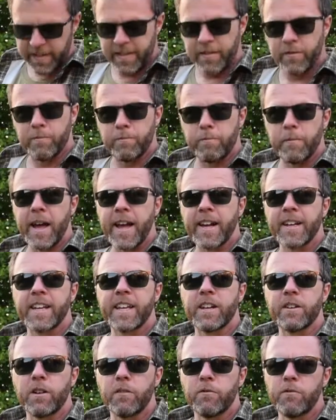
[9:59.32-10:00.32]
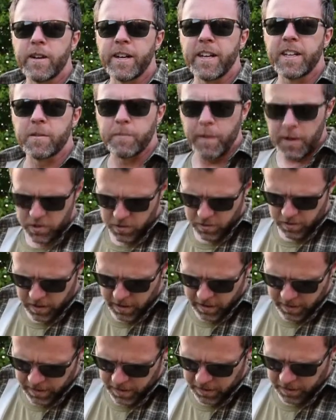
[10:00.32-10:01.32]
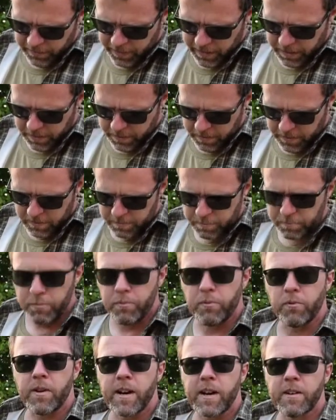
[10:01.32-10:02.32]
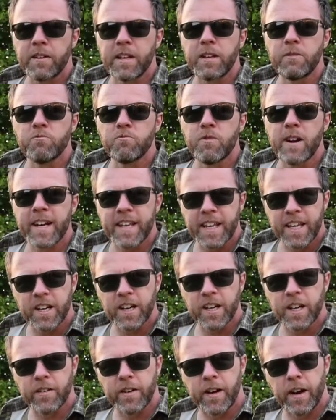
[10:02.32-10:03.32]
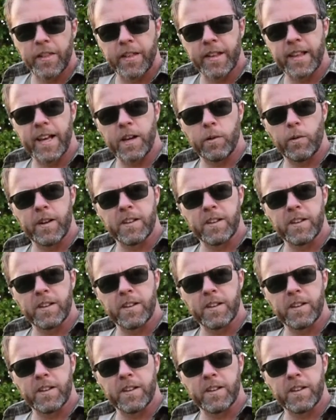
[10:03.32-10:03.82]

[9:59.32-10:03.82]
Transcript: the end here are really special. They've got a very browny reddy colour, and I think they're quite